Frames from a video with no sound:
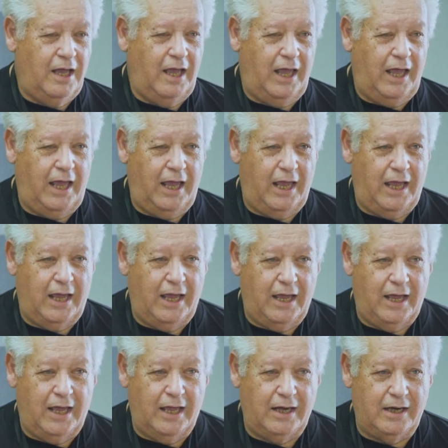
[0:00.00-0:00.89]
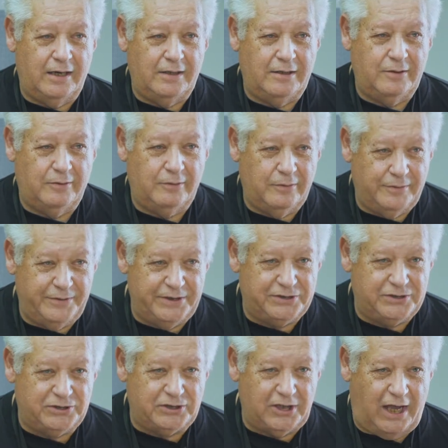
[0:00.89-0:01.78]
and
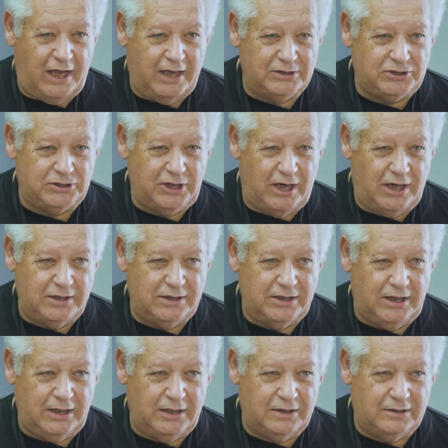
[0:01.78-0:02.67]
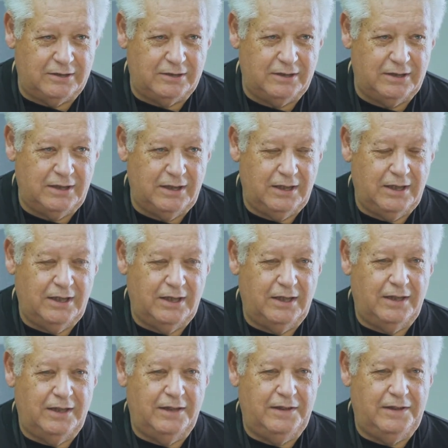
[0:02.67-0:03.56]
this is a handshake deal,
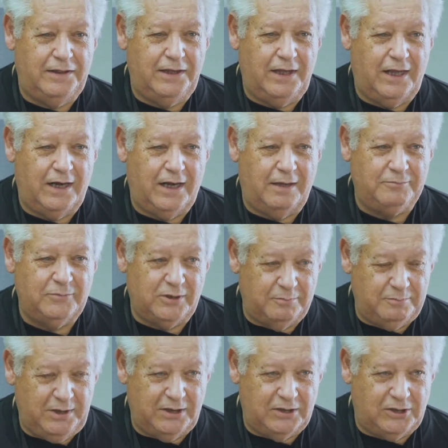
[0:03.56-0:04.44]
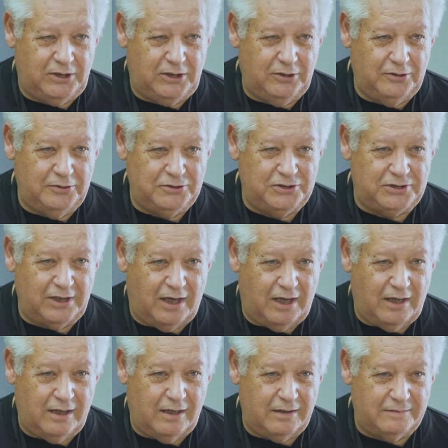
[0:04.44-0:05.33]
then I'm going to be accused
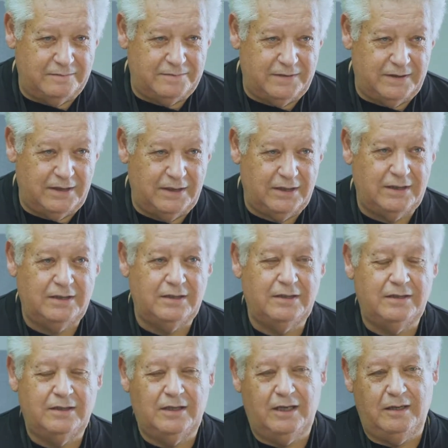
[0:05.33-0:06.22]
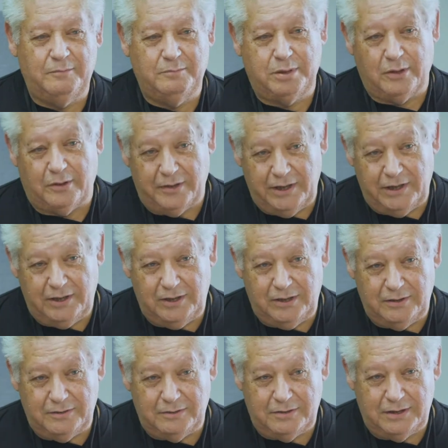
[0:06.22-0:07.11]
of employing
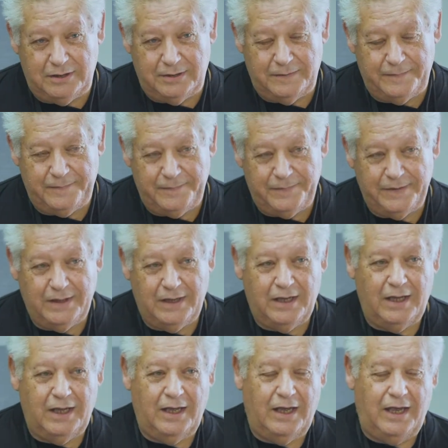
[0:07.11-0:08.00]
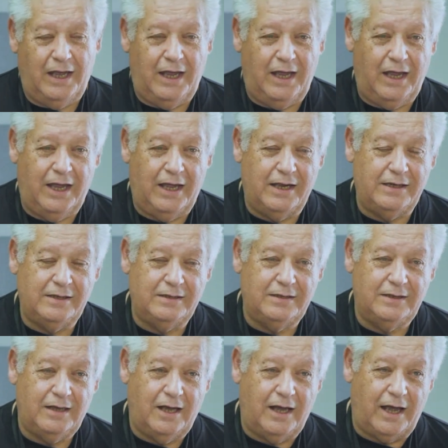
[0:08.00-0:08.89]
you, and
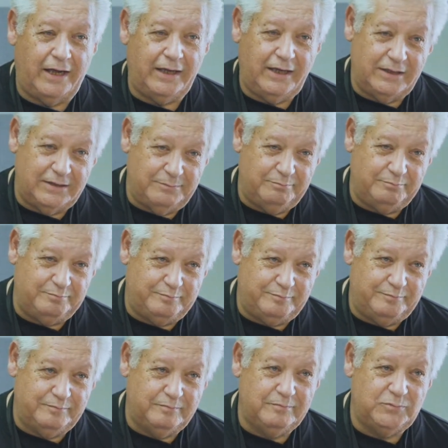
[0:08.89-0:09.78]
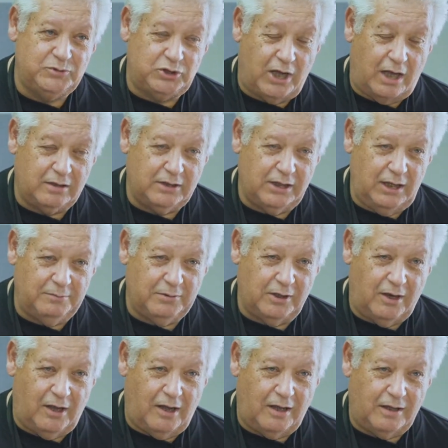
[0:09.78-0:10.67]
I get child labor
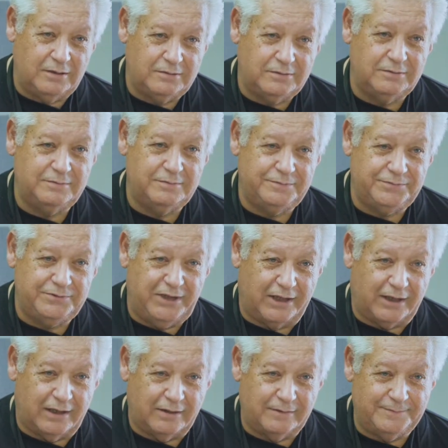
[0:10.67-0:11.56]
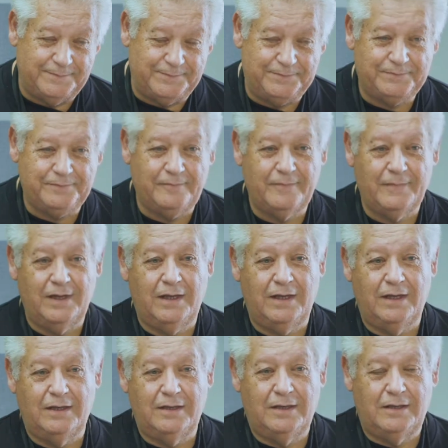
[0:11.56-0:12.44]
law ticket.
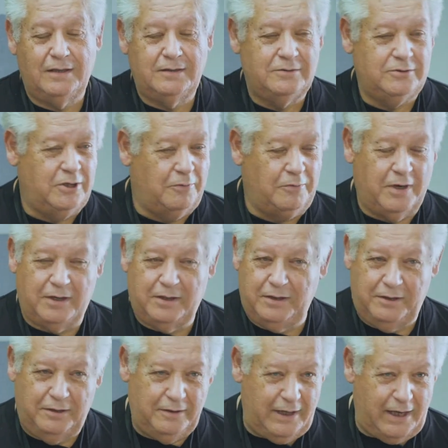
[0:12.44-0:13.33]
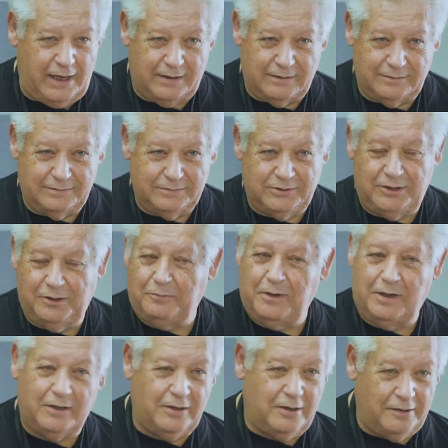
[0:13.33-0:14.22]
Don't want to do that. Don't
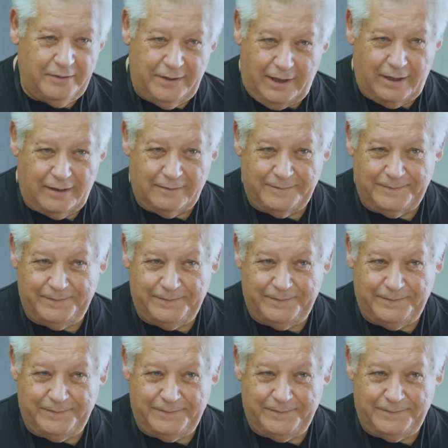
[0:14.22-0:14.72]
want to go there.